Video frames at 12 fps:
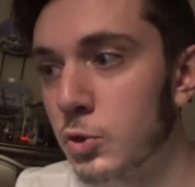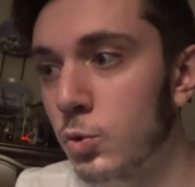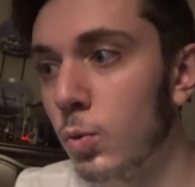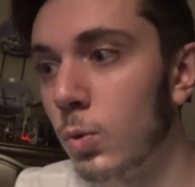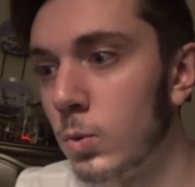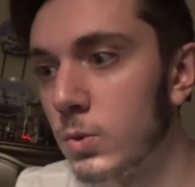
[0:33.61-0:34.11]

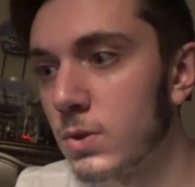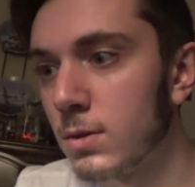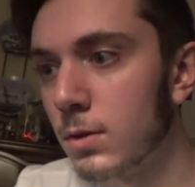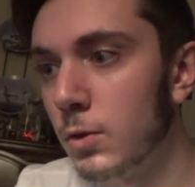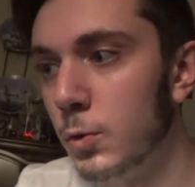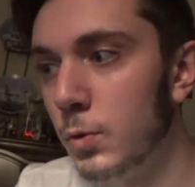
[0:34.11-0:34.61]
trolls
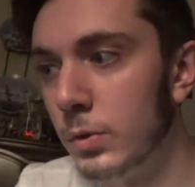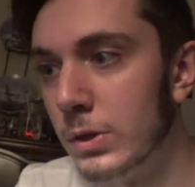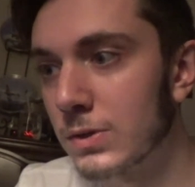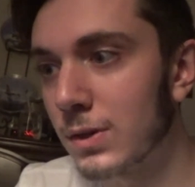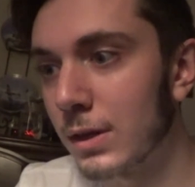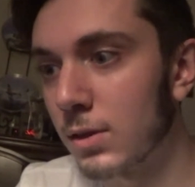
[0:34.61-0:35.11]
who
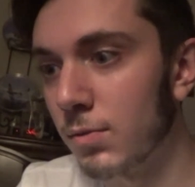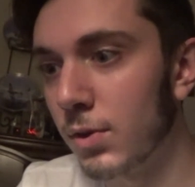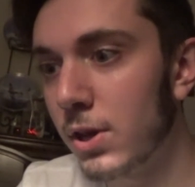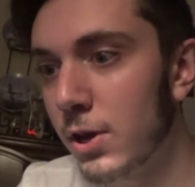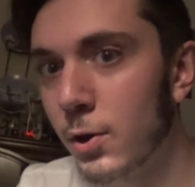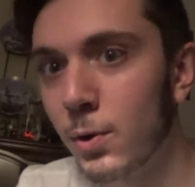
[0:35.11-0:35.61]
disliked the
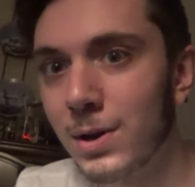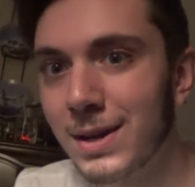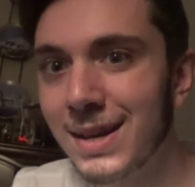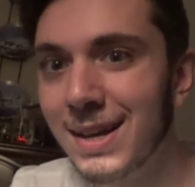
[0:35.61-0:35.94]
video.